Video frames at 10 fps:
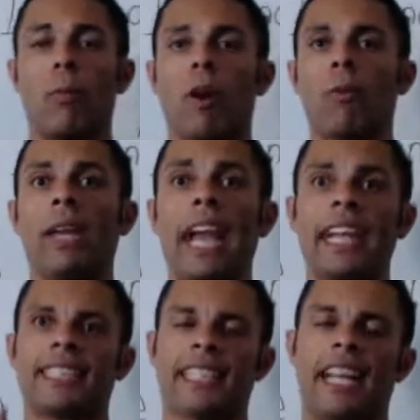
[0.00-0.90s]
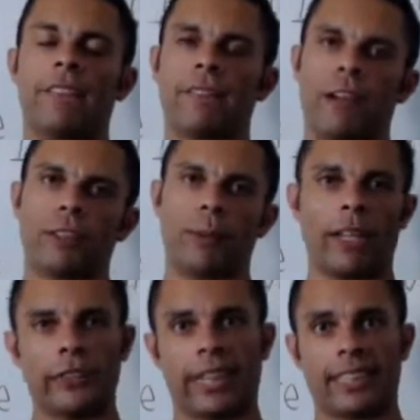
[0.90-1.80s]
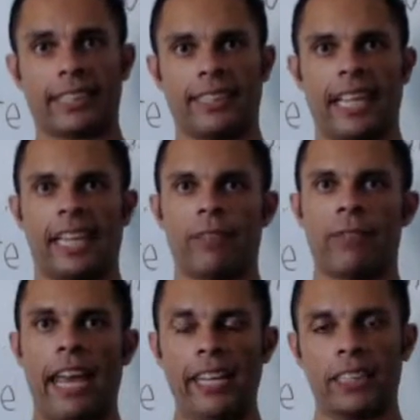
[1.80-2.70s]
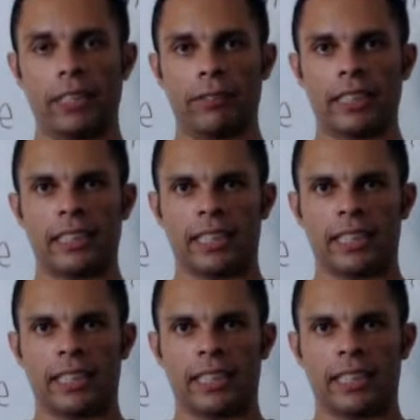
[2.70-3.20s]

we actually have found a way to actually take advantage of it,